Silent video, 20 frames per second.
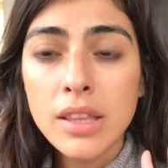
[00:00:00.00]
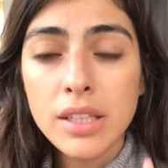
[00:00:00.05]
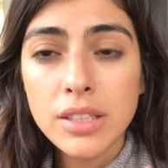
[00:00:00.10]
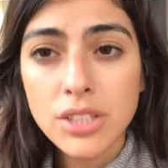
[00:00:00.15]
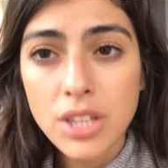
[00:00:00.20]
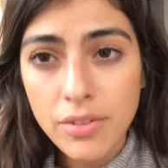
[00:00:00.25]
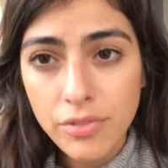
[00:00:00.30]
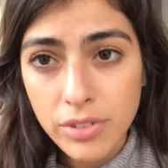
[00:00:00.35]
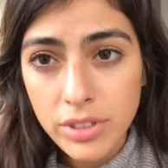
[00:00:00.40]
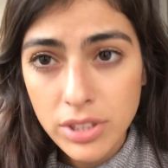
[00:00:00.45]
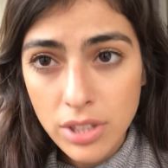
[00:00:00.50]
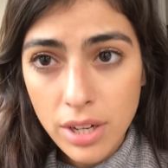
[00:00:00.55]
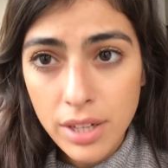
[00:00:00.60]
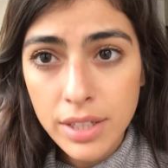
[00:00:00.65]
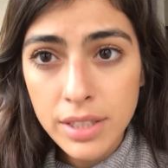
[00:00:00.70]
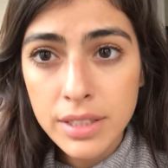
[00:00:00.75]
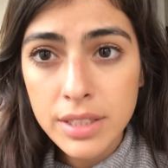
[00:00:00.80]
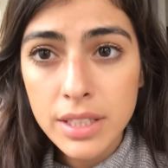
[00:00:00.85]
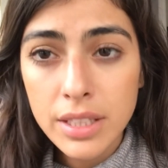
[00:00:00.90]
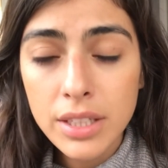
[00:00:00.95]
the Jeffree Star
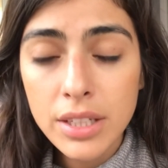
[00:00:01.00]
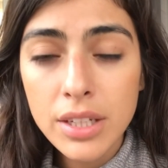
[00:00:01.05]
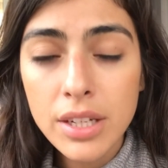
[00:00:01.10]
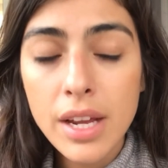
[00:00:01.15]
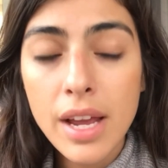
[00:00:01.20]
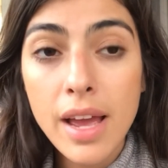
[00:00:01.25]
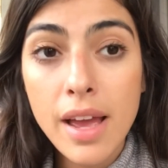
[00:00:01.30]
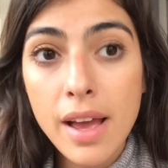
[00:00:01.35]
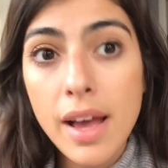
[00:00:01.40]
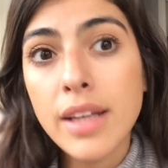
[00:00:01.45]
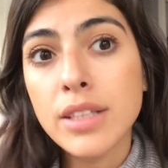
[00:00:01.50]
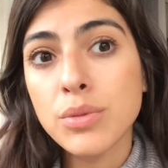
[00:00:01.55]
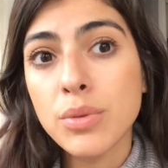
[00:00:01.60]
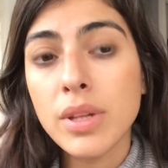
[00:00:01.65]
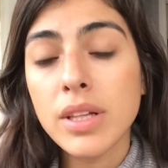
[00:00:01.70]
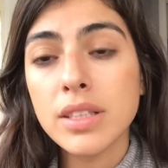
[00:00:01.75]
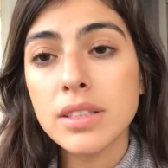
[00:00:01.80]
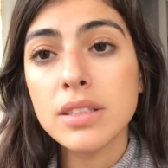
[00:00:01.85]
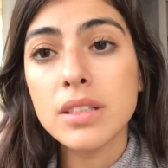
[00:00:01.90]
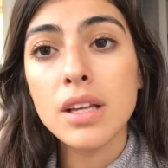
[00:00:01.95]
concealer, as
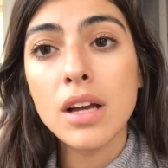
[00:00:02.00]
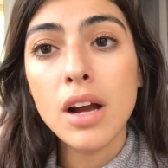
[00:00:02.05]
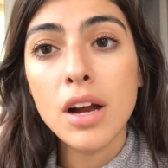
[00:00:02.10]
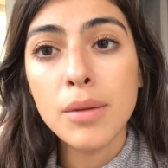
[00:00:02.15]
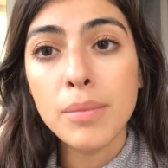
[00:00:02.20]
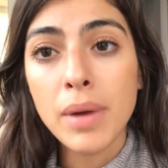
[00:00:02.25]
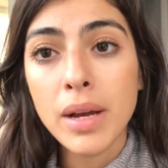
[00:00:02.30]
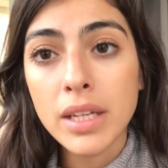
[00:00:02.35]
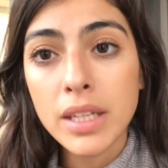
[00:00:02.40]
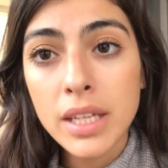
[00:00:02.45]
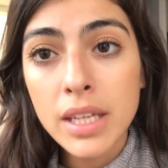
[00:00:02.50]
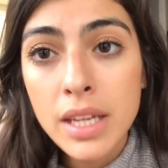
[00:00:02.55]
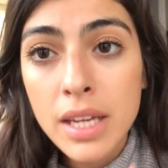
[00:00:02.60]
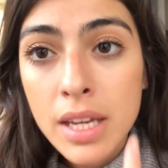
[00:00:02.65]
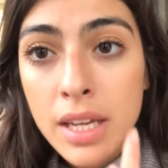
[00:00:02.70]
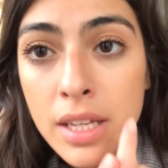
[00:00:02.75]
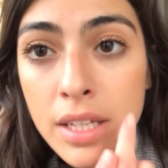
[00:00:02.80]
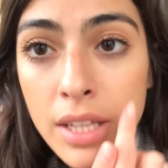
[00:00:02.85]
well as the Armani.